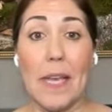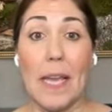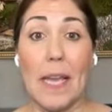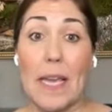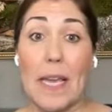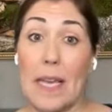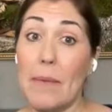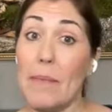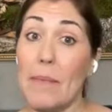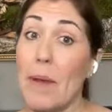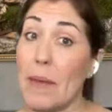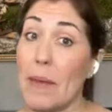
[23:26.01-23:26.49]

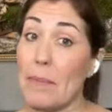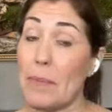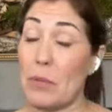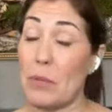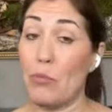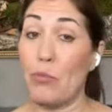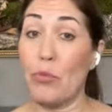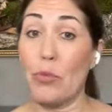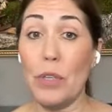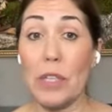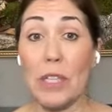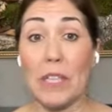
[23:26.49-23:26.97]
It might
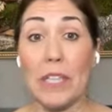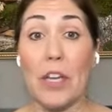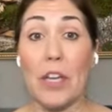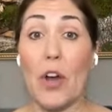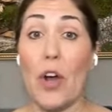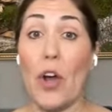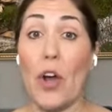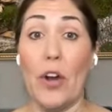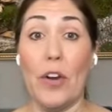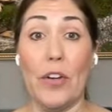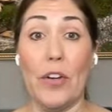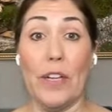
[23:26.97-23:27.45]
be really
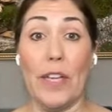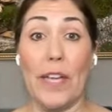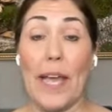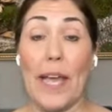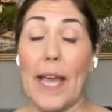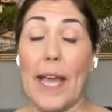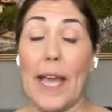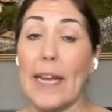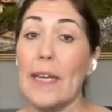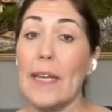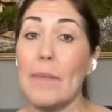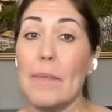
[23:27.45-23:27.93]
hard
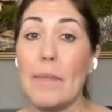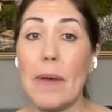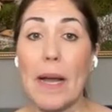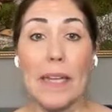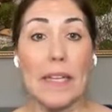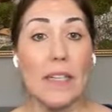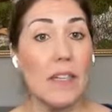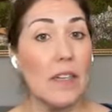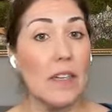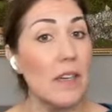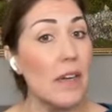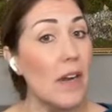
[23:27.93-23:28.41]
and it
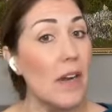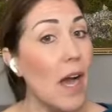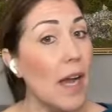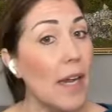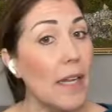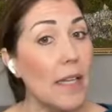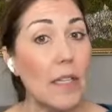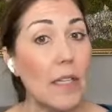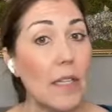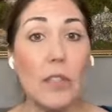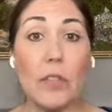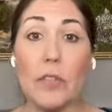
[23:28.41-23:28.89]
might not
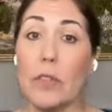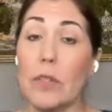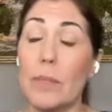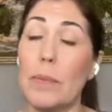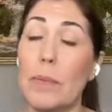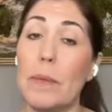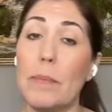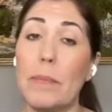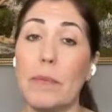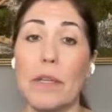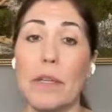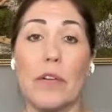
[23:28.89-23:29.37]
include the
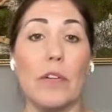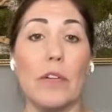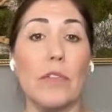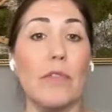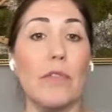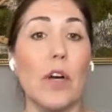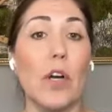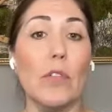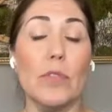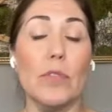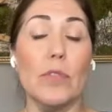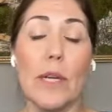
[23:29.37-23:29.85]
people that are
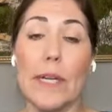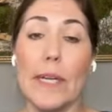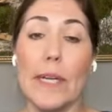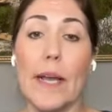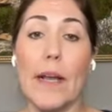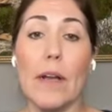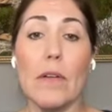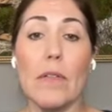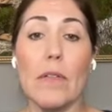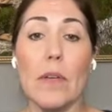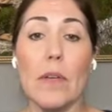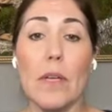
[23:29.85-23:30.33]
involved right
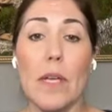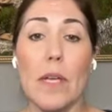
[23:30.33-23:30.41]
now,